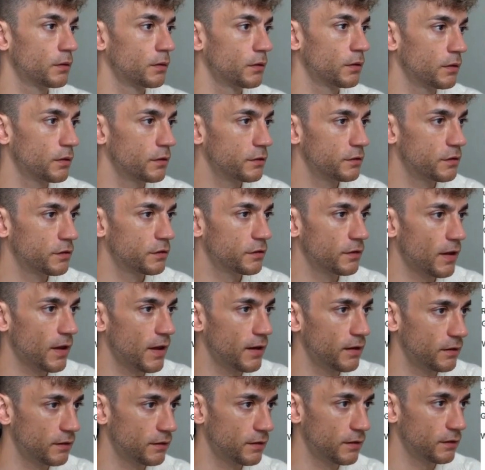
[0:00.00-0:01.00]
let's just
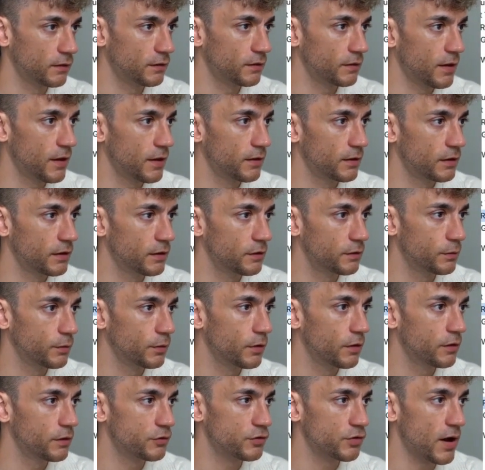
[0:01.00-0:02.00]
edit it slightly. So we've
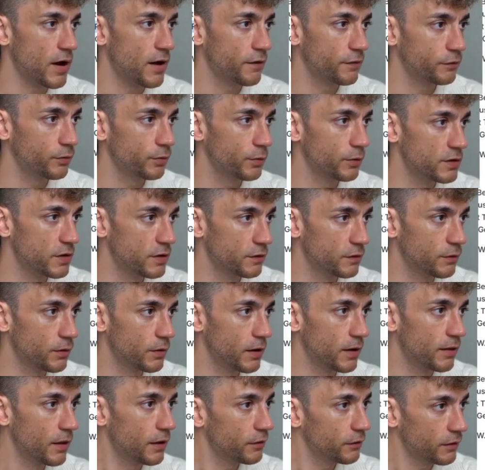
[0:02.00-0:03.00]
got the draft, which is
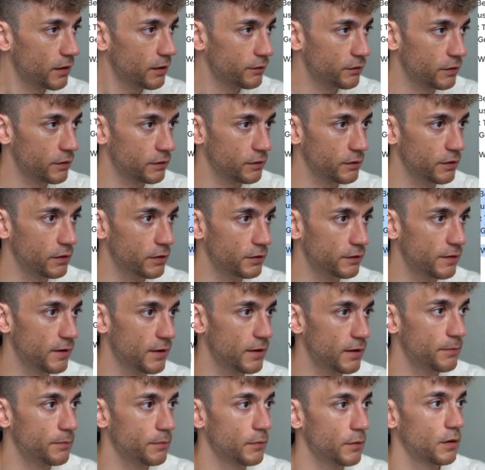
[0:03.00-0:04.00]
great. That saves us a lot of
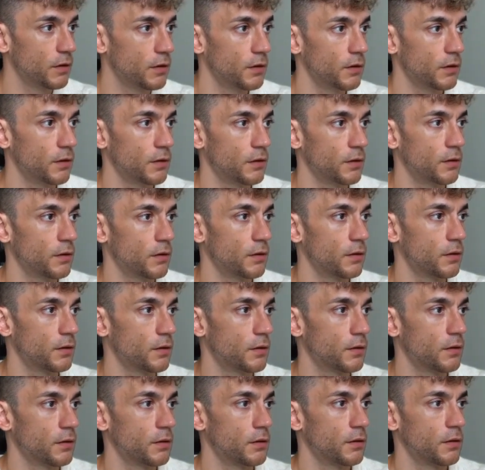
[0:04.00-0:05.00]
time.
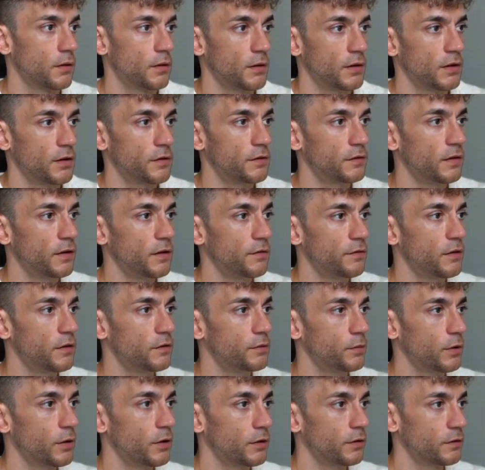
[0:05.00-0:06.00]
Let's see if this
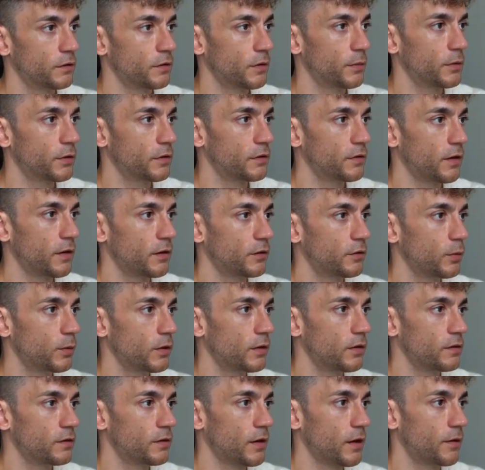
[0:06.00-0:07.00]
works. So I'm going to say tweet
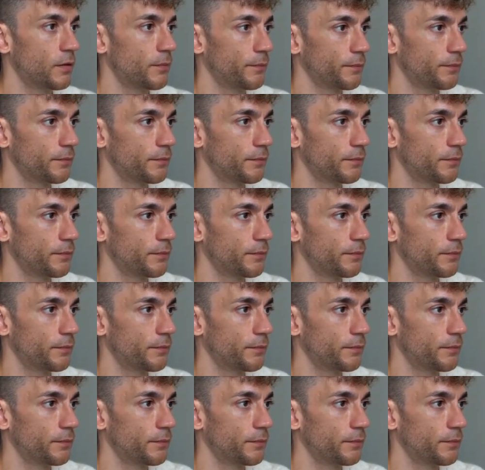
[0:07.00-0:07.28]
this out.